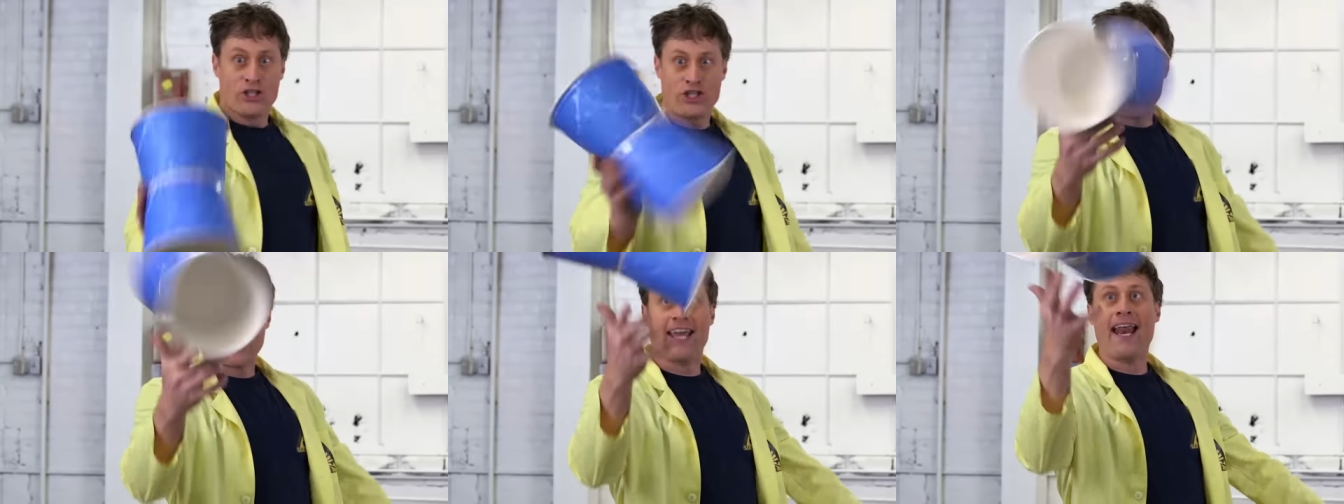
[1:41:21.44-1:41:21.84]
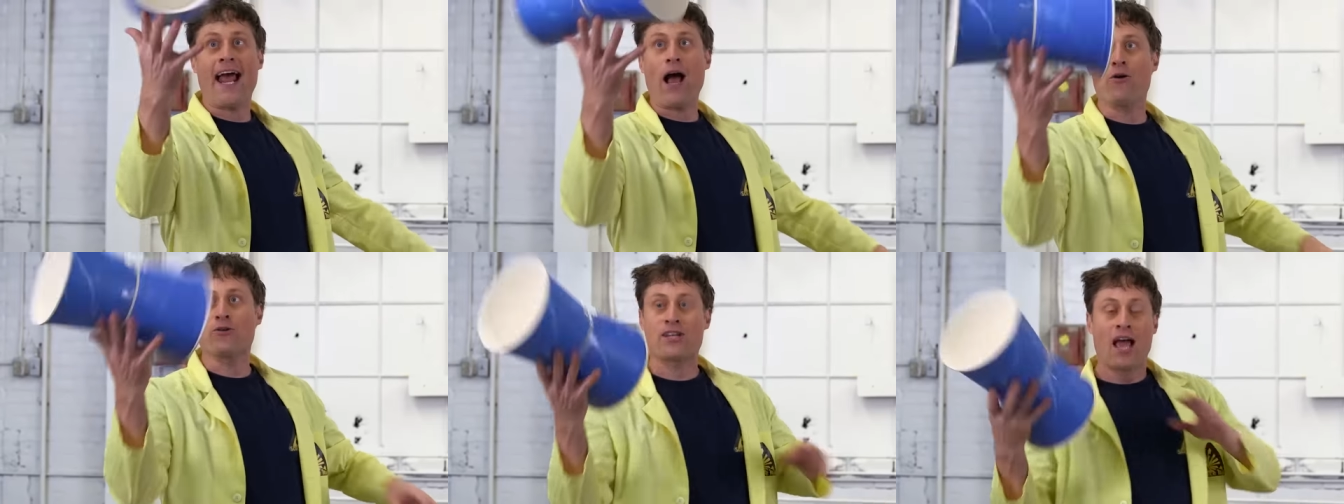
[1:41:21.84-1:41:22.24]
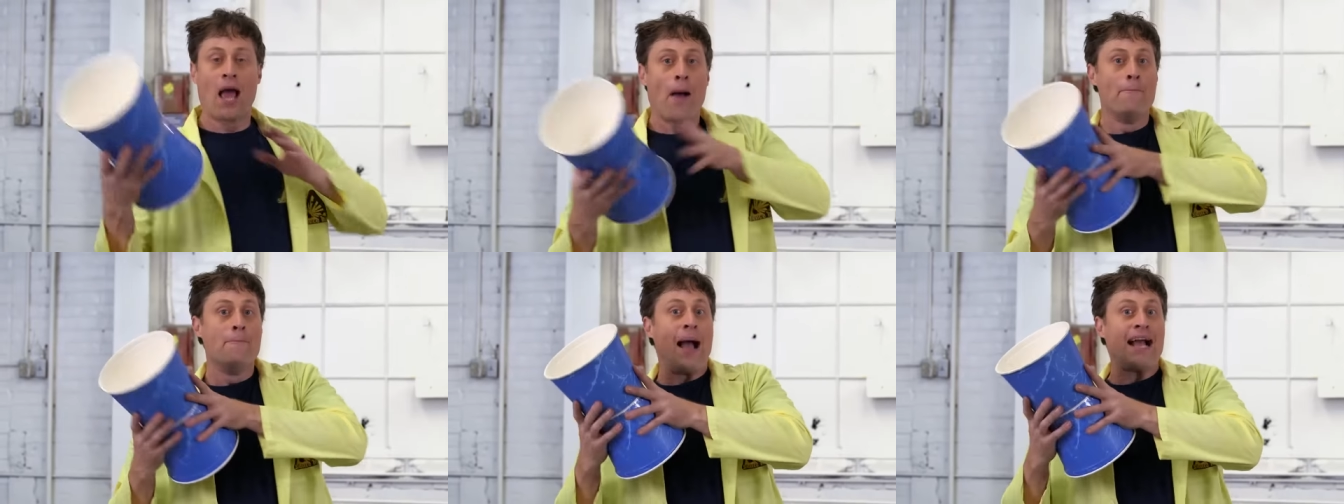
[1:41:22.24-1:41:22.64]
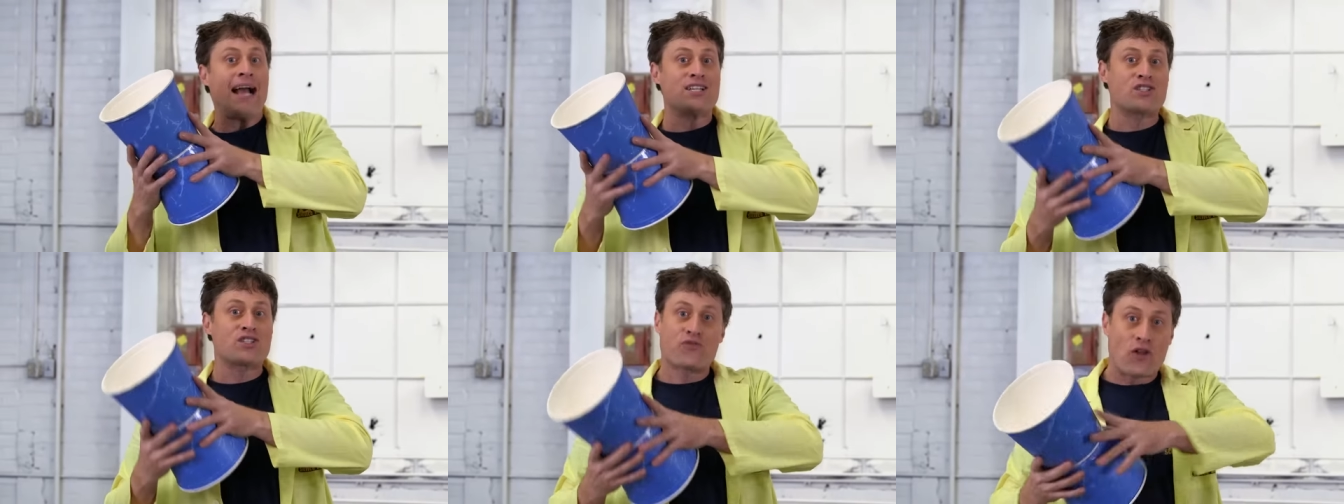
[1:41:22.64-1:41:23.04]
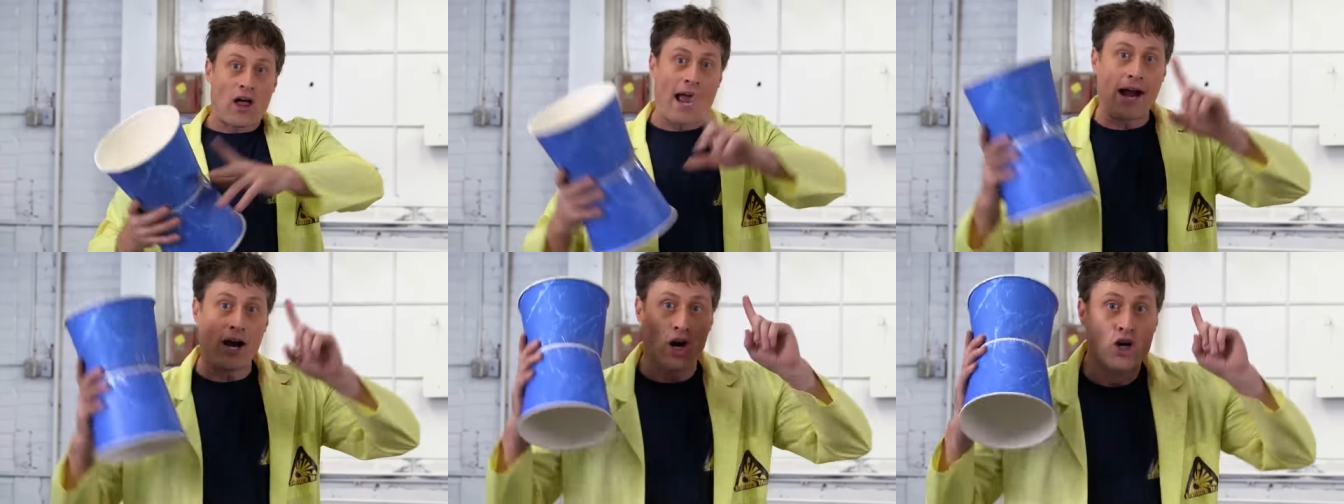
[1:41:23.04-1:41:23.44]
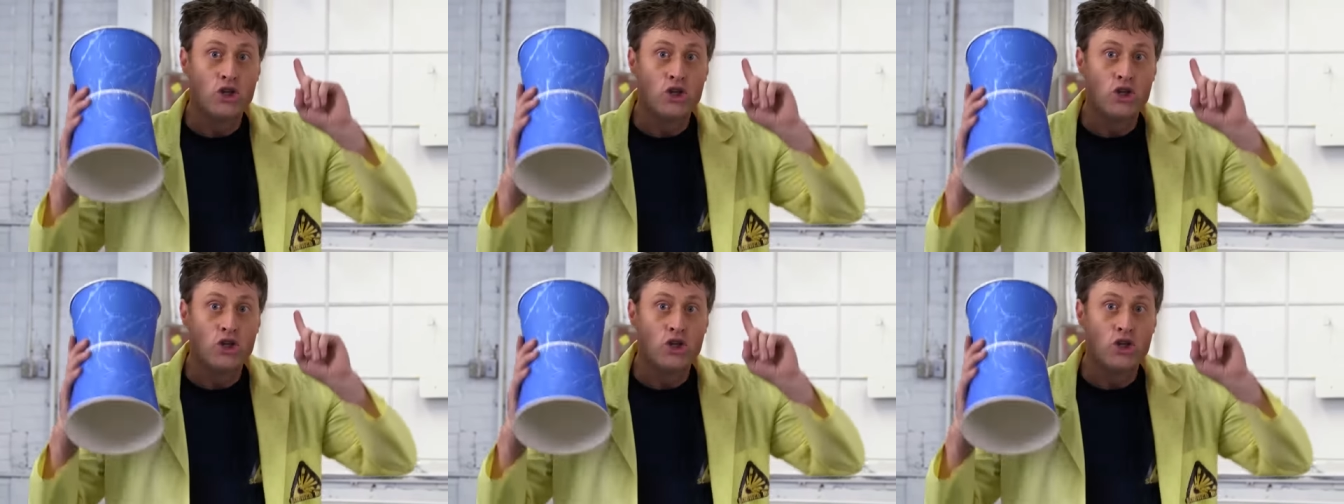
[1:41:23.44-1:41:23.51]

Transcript: Check it out. Magnus Flyer